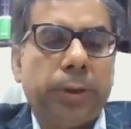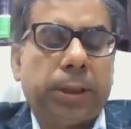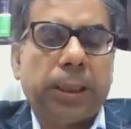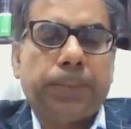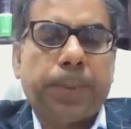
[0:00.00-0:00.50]

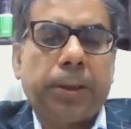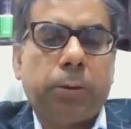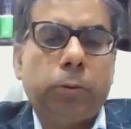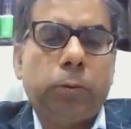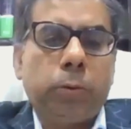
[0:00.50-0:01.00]
with
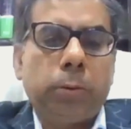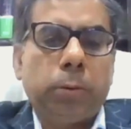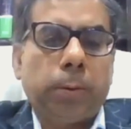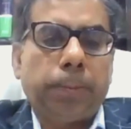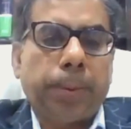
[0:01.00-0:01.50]
respect to
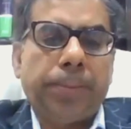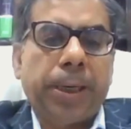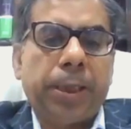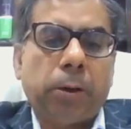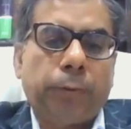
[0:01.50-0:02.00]

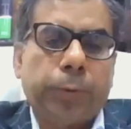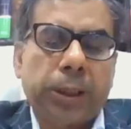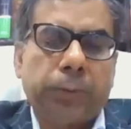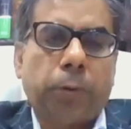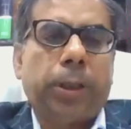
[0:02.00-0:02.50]
payment of
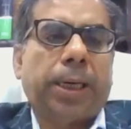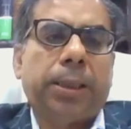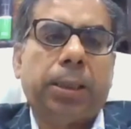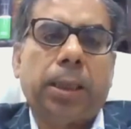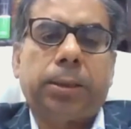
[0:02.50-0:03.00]
fees for
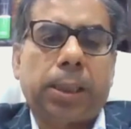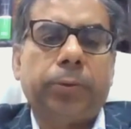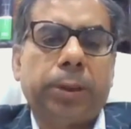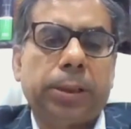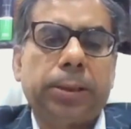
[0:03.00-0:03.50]
technical
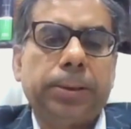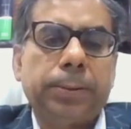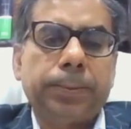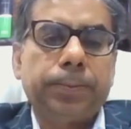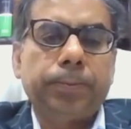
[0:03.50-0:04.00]

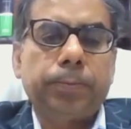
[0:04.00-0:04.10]
services,